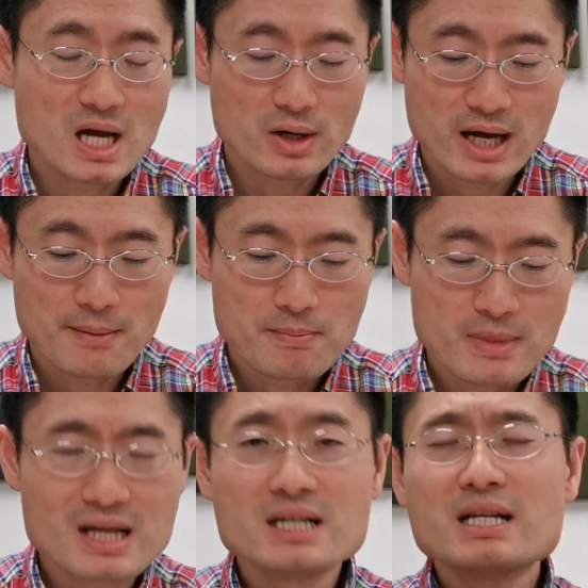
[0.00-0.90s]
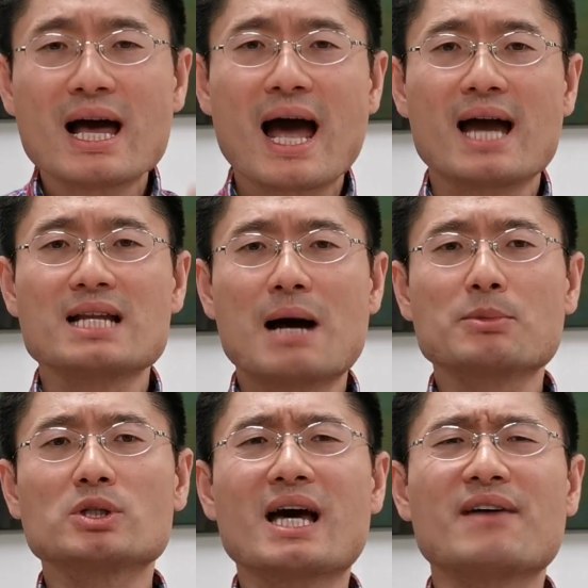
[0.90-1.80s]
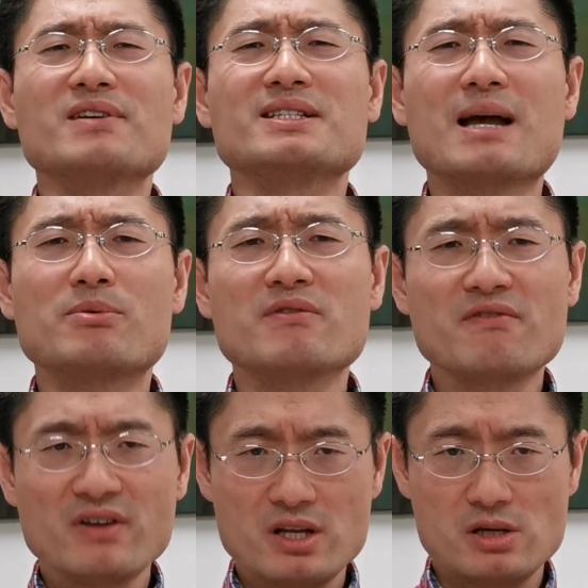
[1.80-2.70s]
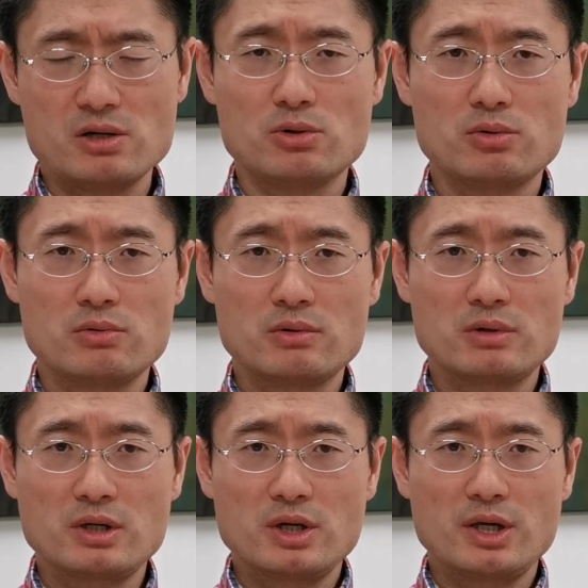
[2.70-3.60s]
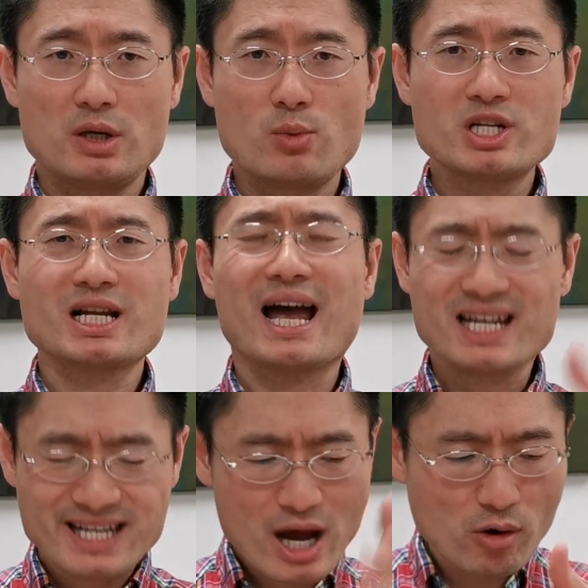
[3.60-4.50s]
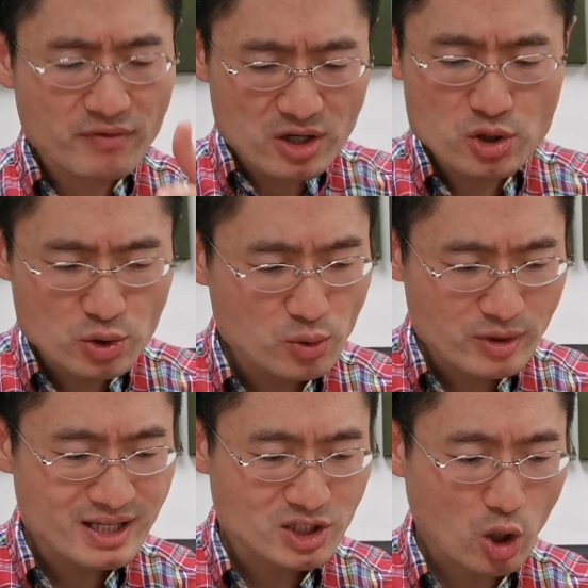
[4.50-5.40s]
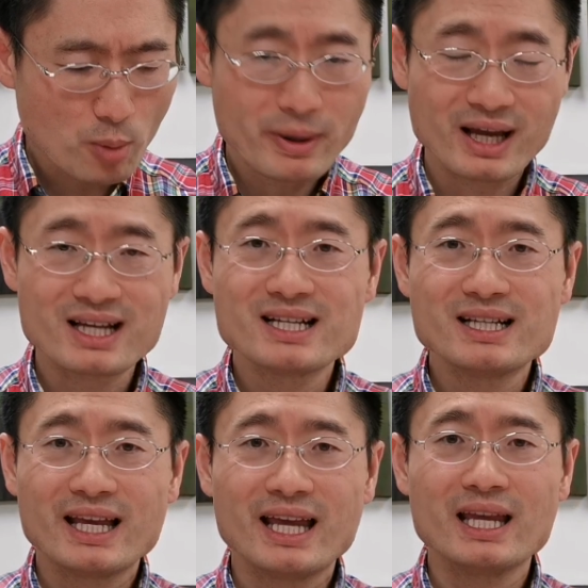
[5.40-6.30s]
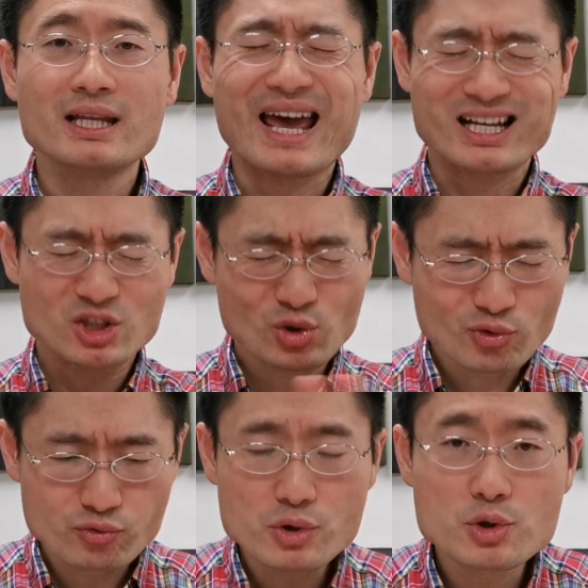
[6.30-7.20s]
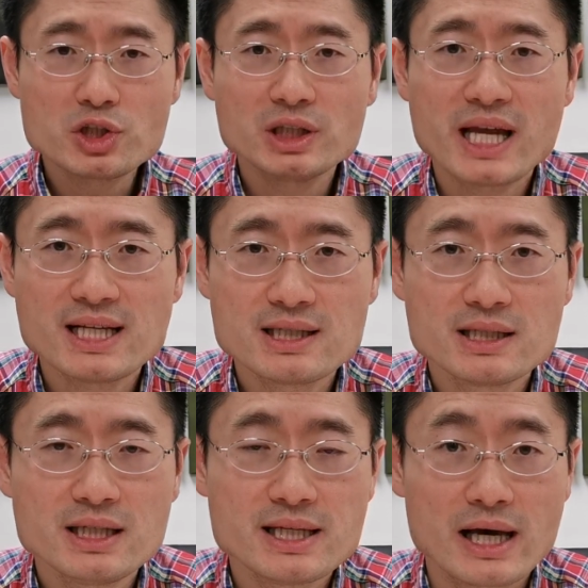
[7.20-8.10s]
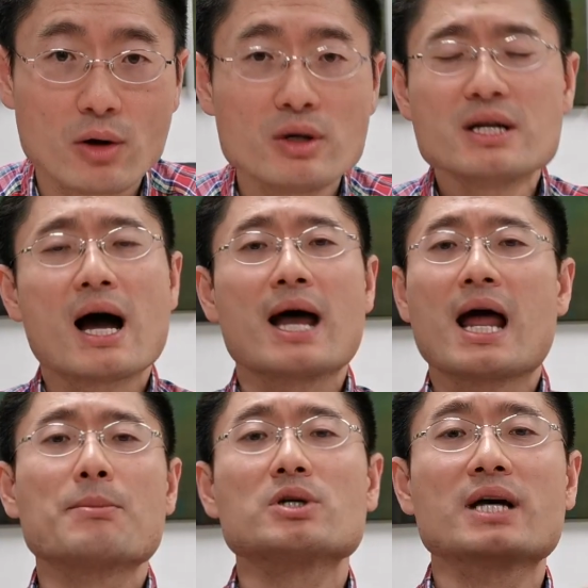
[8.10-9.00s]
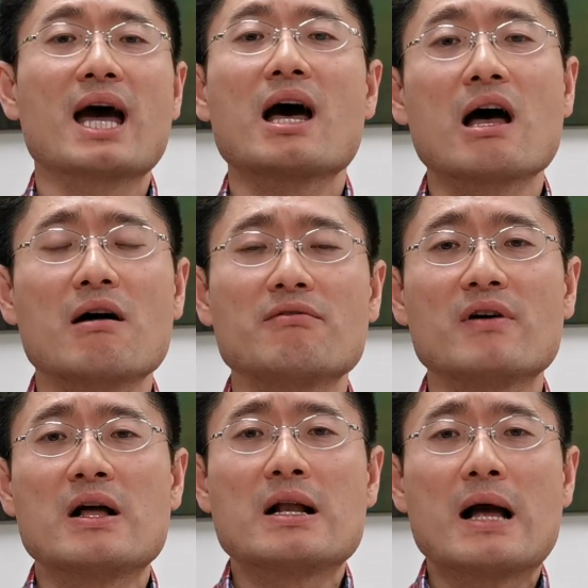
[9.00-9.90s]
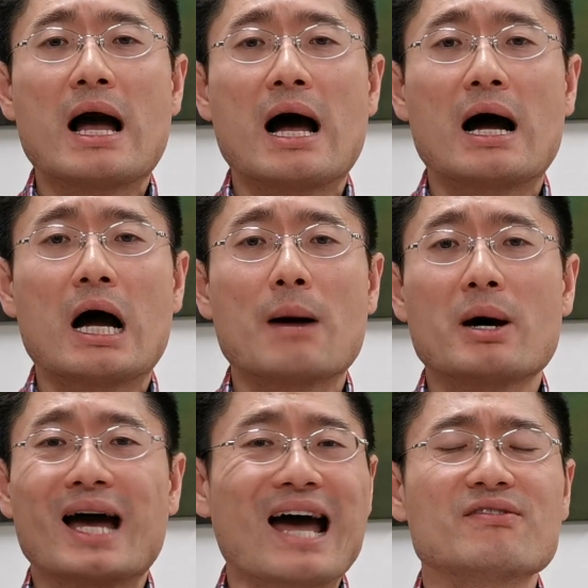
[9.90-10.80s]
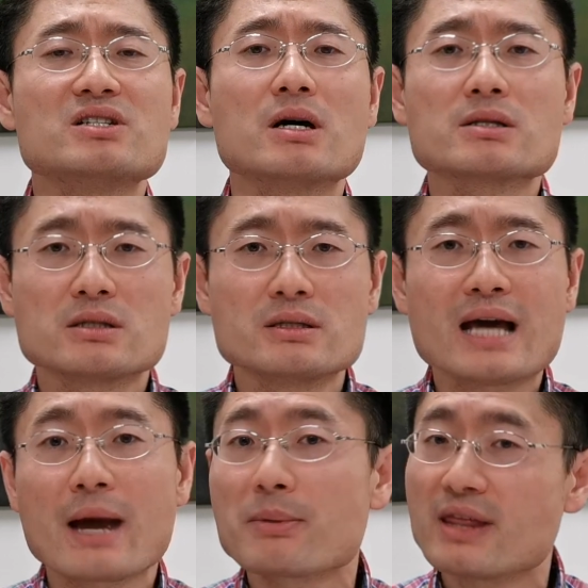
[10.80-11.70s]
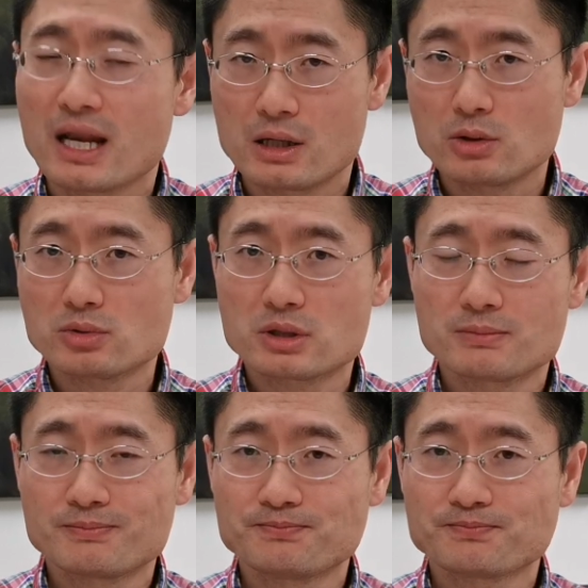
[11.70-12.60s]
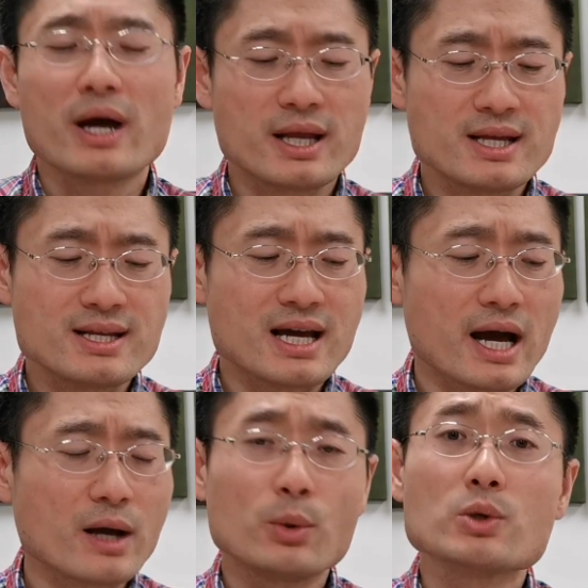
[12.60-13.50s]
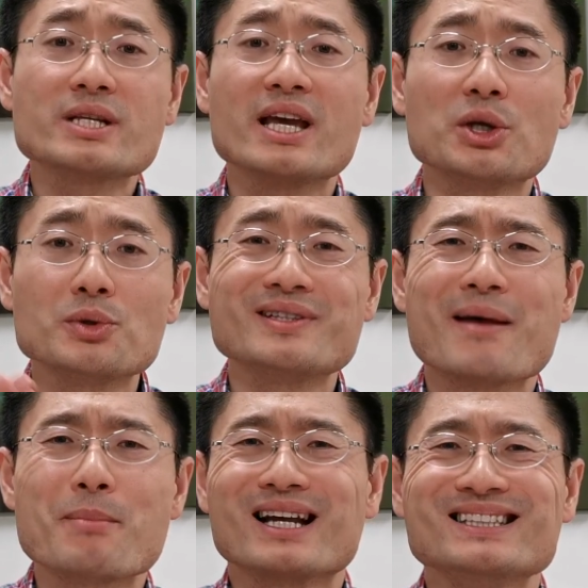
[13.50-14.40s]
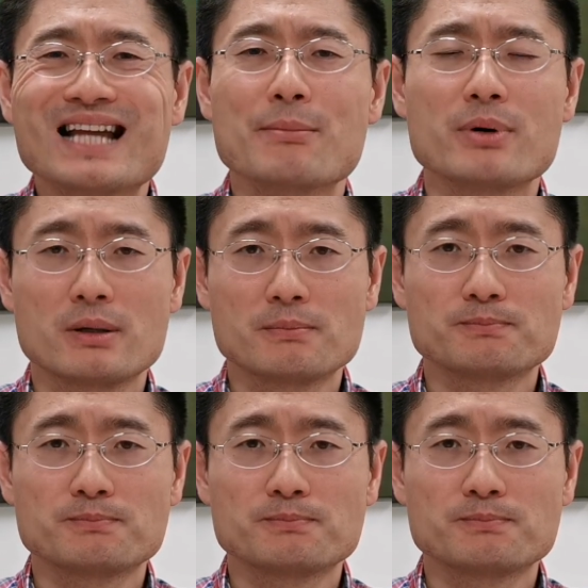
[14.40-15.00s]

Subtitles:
Okay, and I'm going to have a separate video in which I delve into this topic in excruciating detail, and I'm going to have about half a dozen hypotheticals, and I will take you step by step